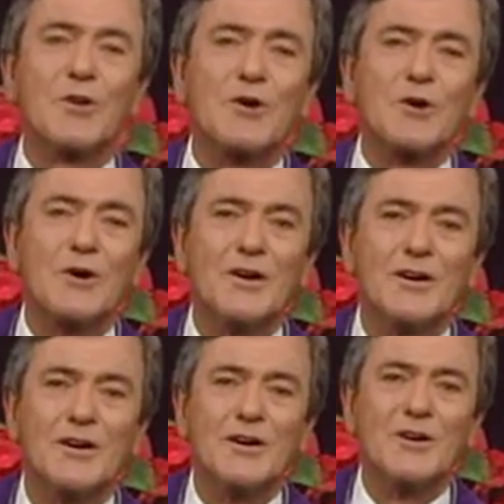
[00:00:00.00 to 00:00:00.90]
Lord,
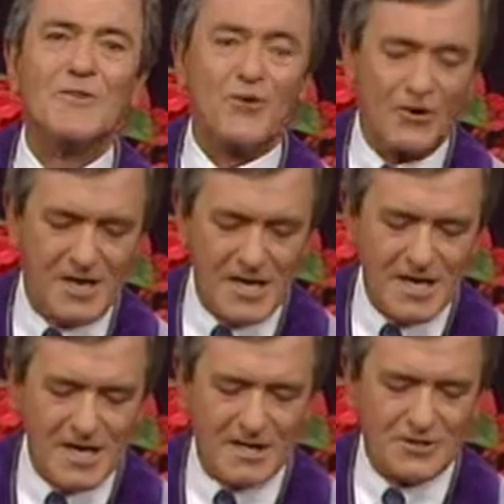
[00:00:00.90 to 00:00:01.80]
for
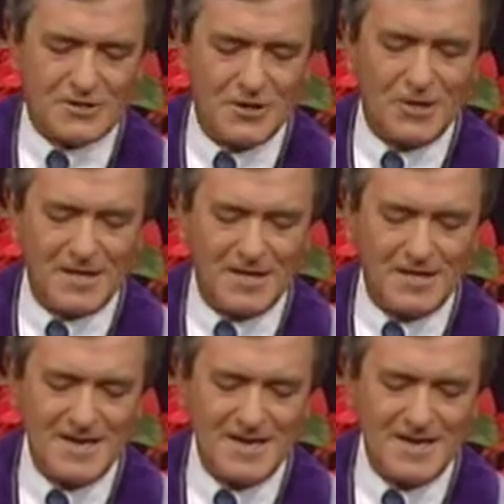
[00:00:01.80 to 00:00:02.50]
he is good,